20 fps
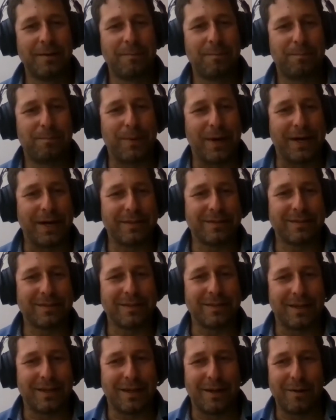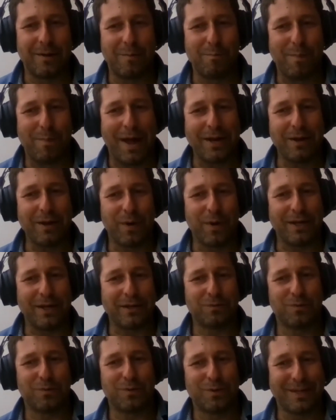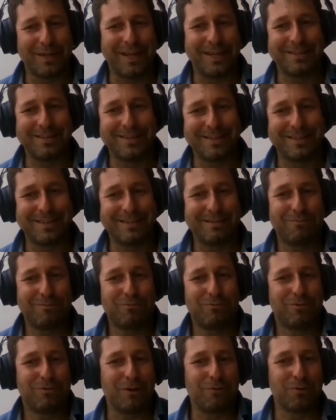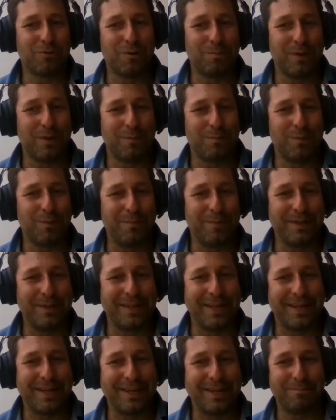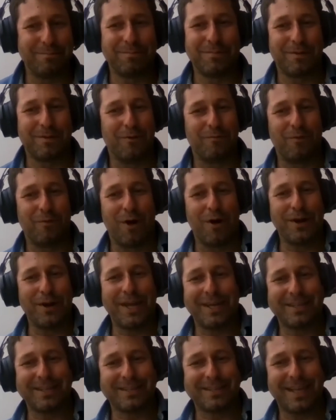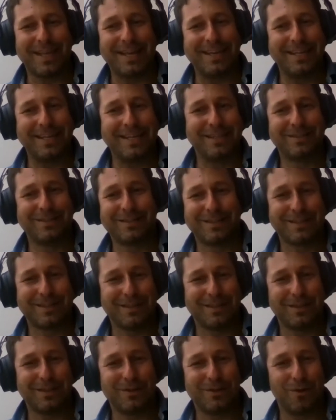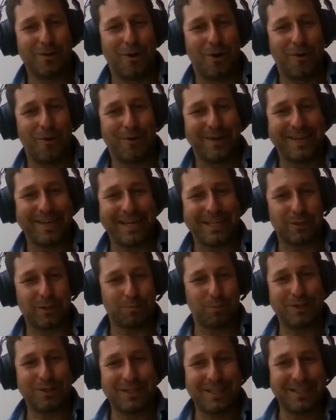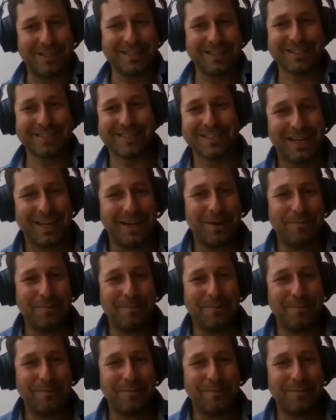but uh, money-wise, what I can say to the people, I mean, uh, on one hand, I need your expertise.